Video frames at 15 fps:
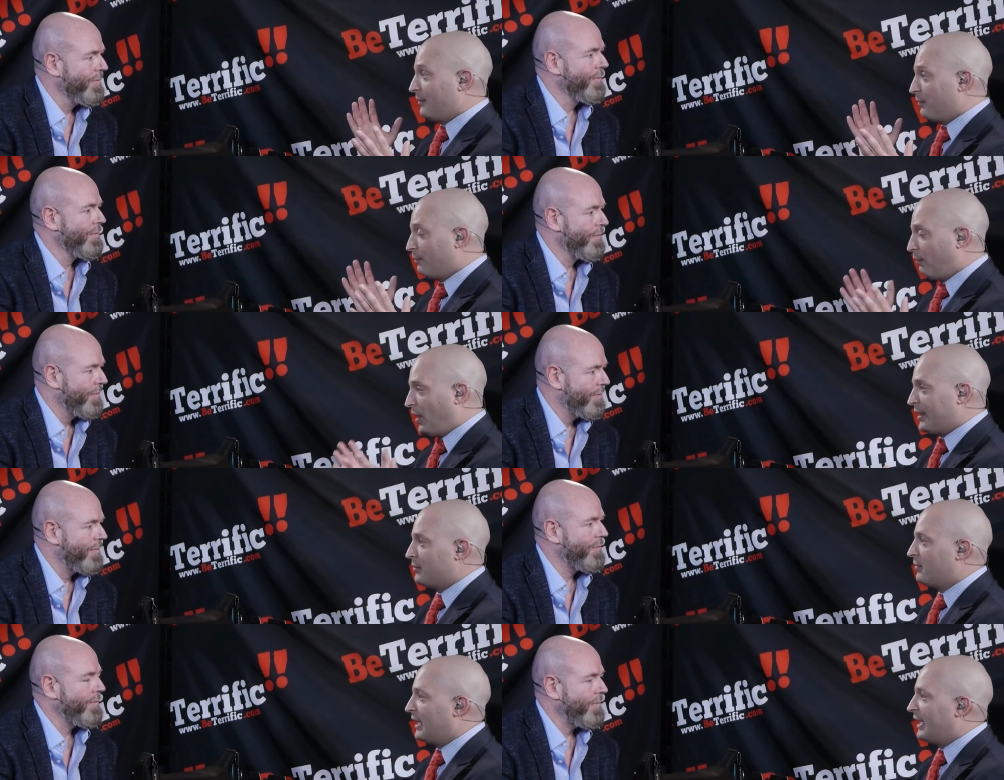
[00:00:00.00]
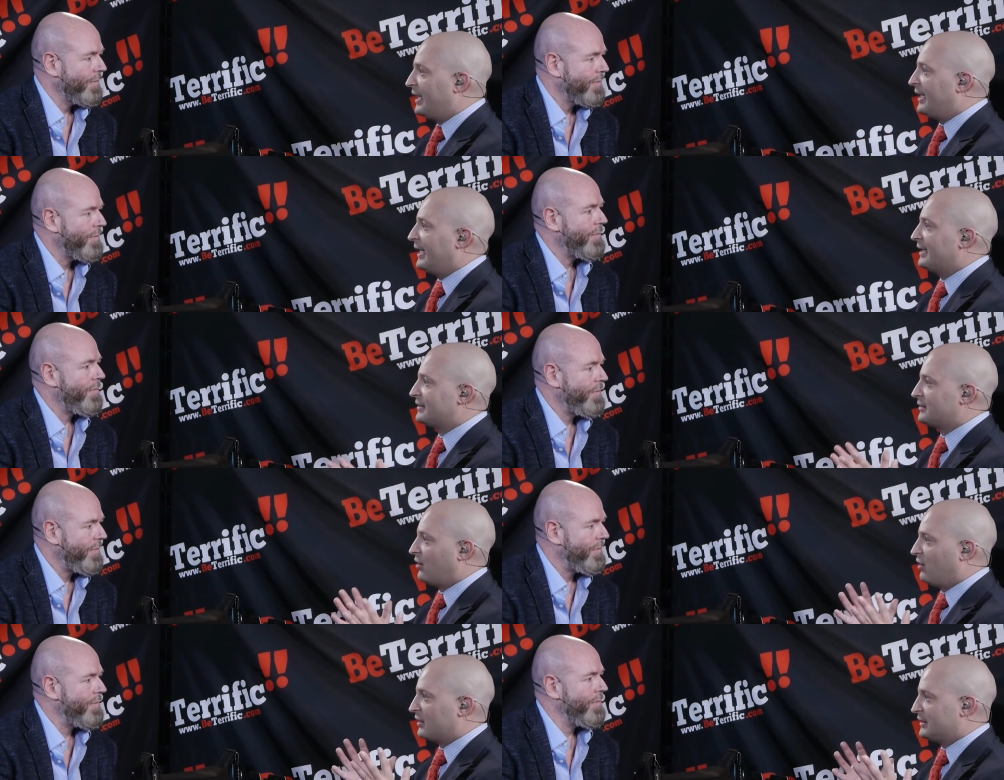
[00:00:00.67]
Speaker 1: money made as
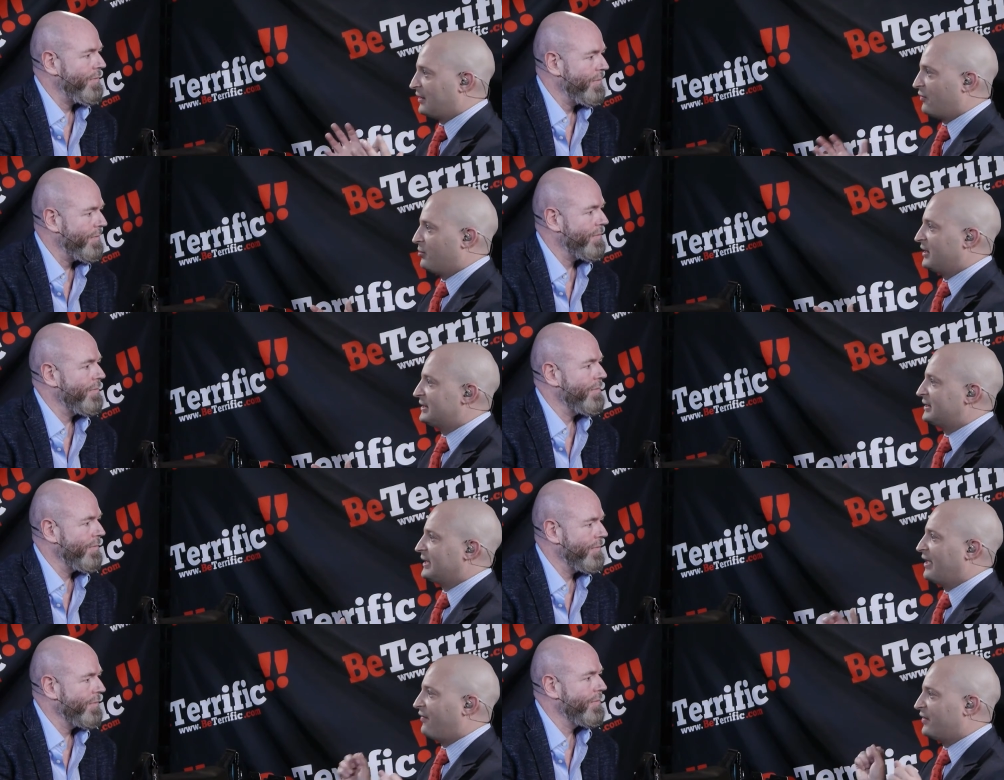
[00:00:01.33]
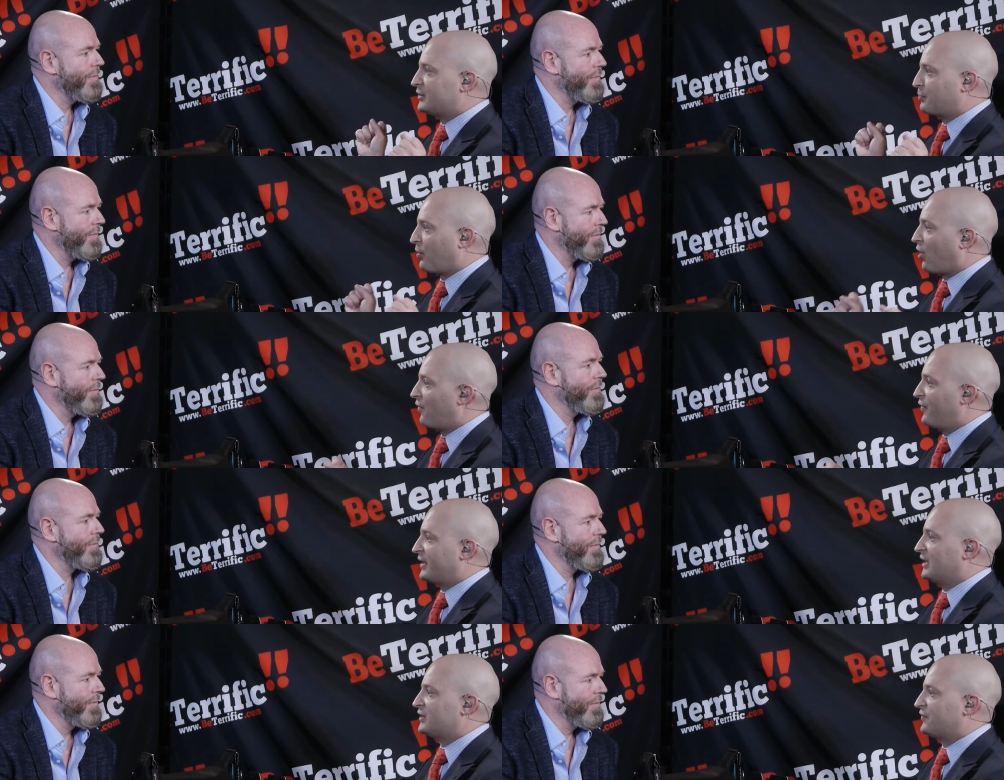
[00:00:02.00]
long as everybody's safe, it's perfect,
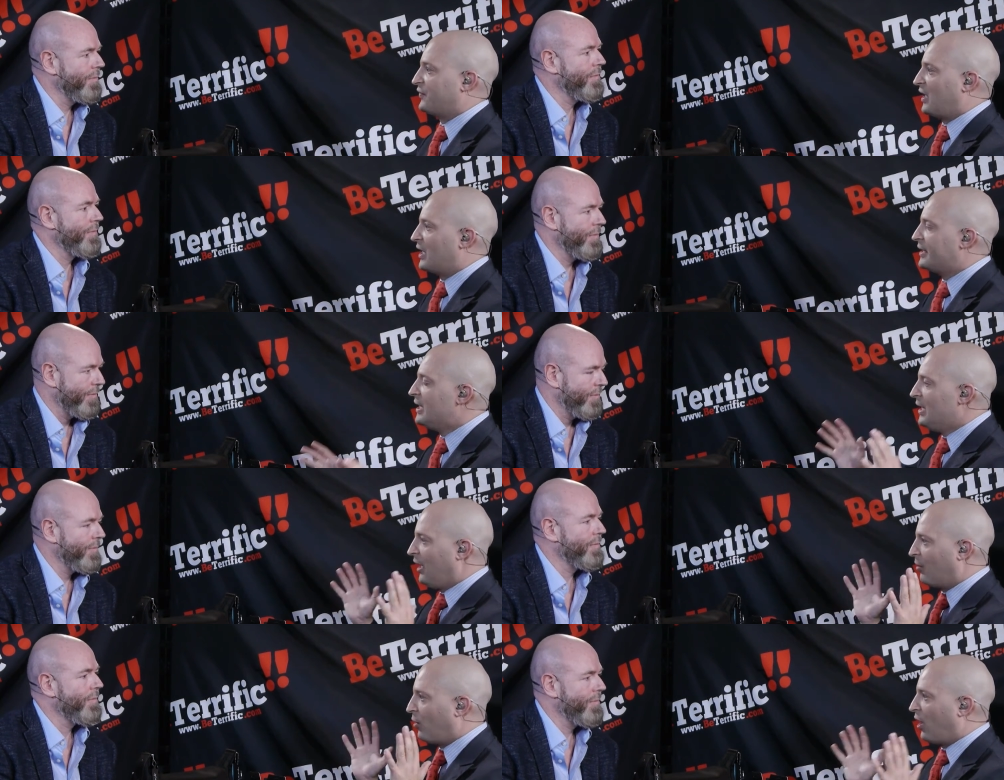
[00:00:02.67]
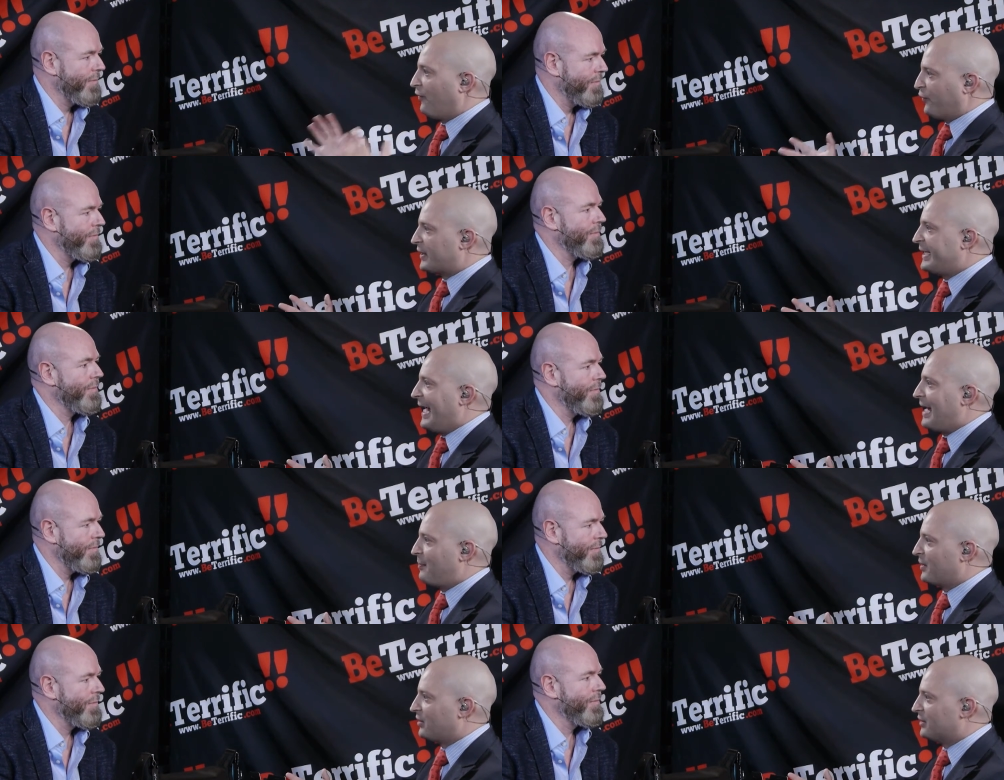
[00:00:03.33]
it's fine. I'm all for
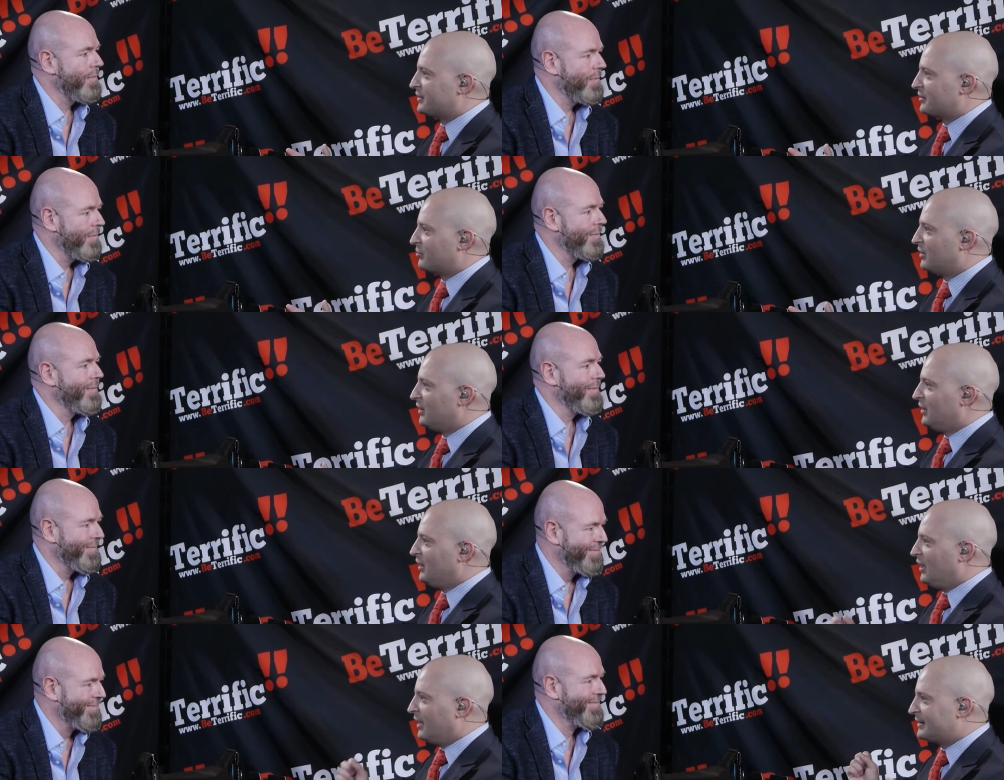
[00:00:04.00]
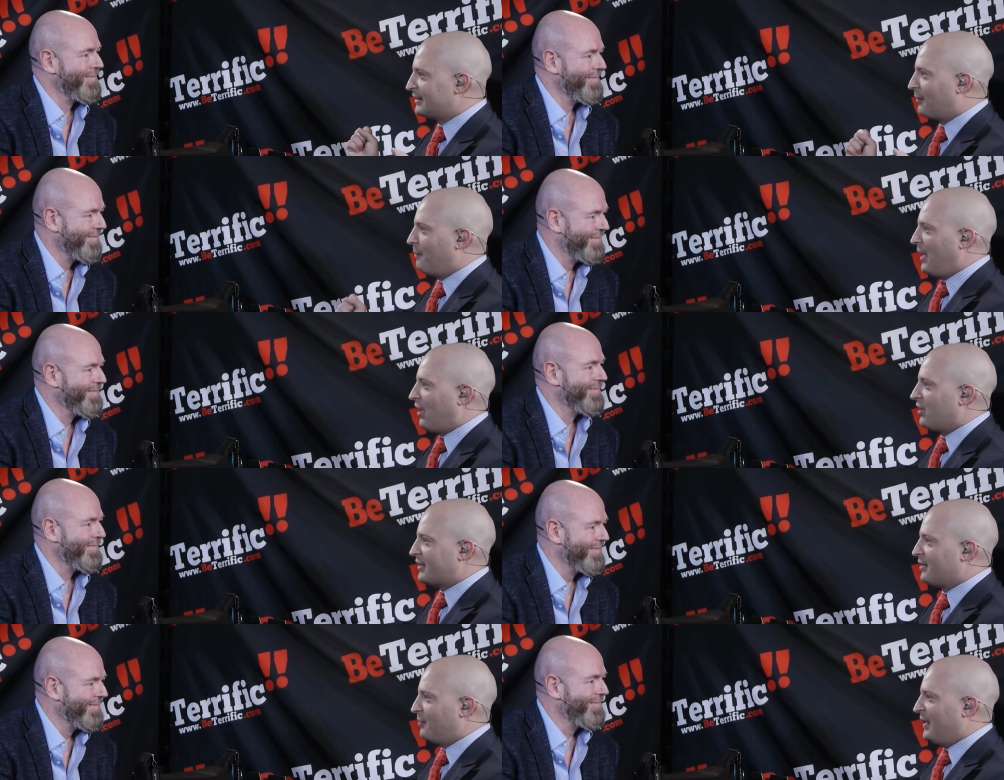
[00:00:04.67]
capitalism. This is
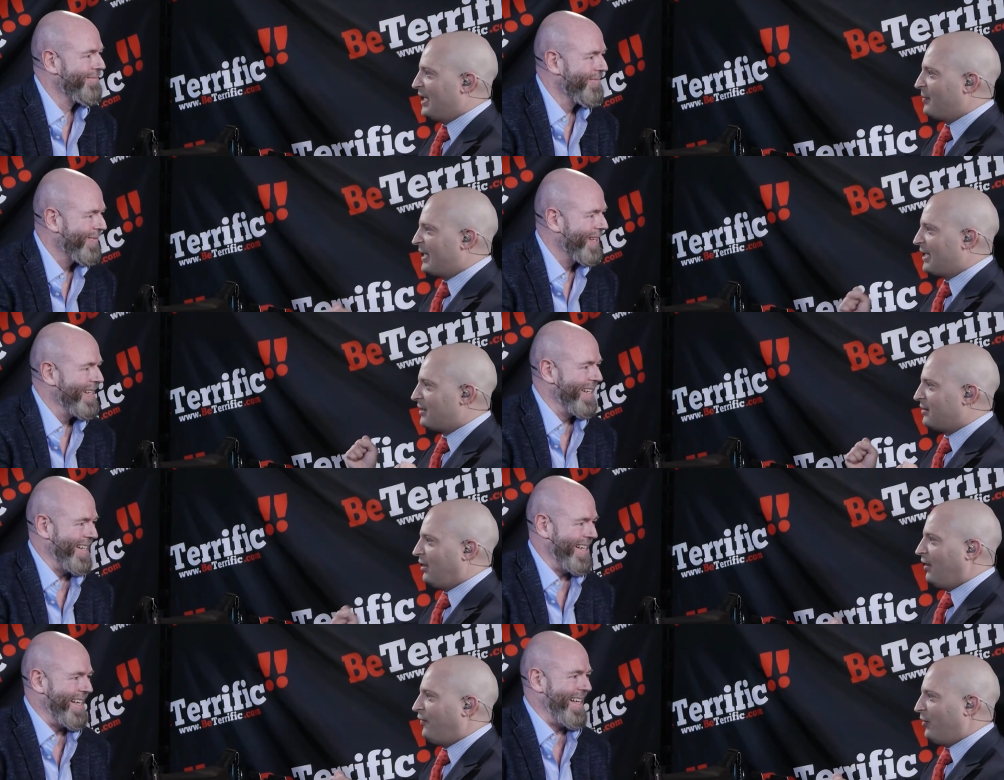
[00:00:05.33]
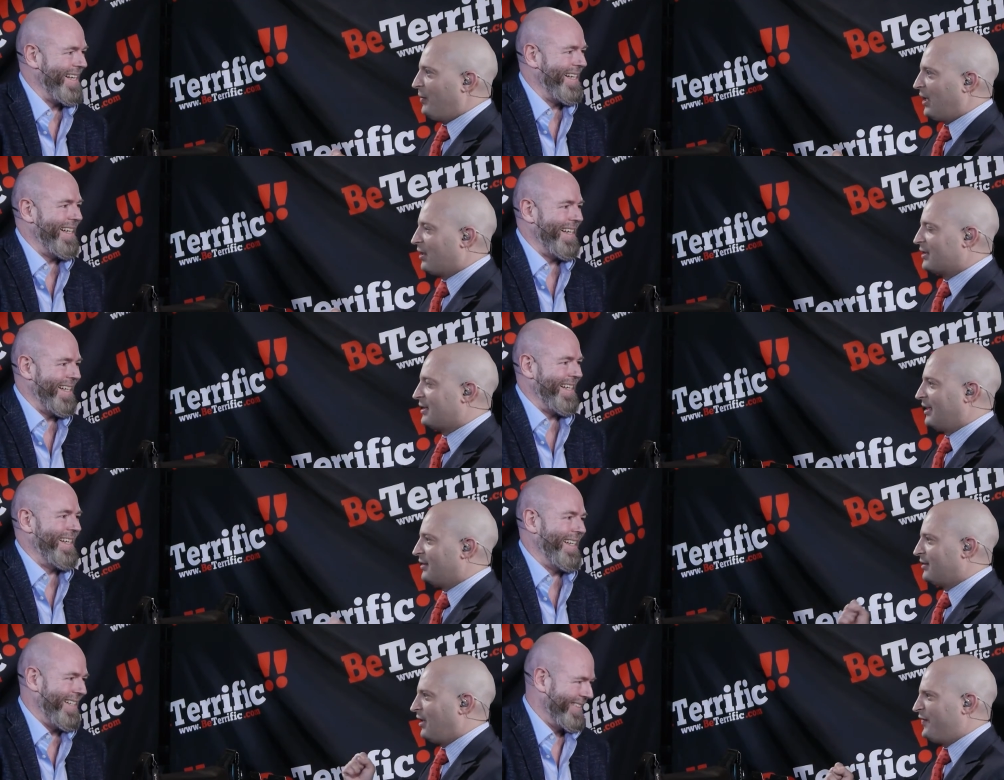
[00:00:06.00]
America, baby. I love America. I
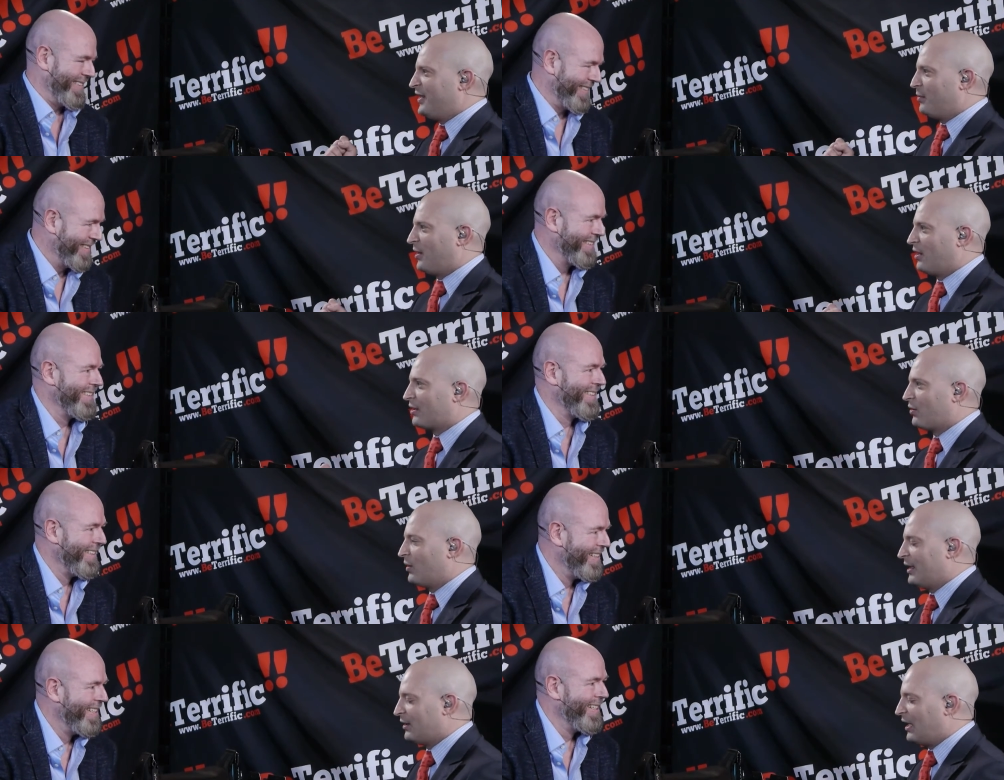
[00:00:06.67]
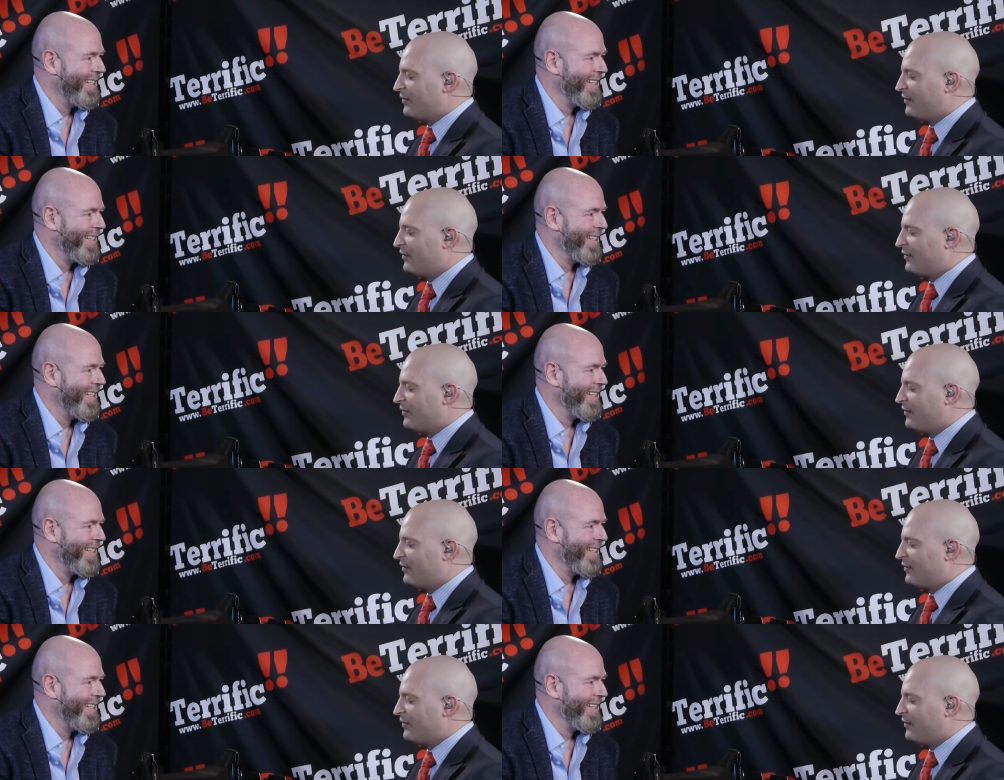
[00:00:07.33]
love the American way of life.